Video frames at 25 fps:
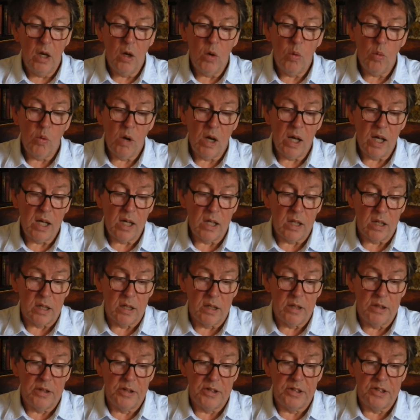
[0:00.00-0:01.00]

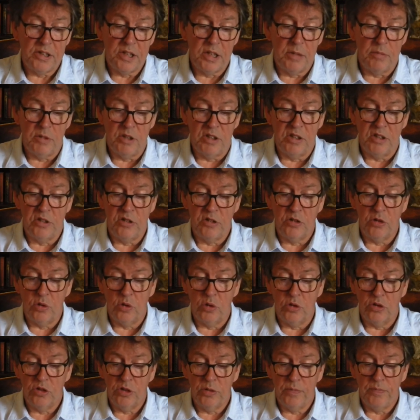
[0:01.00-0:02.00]
"Well," said Mrs.
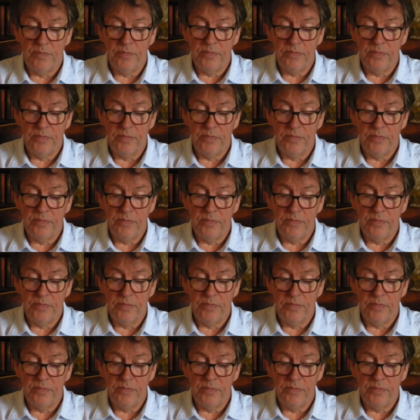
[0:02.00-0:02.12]
George,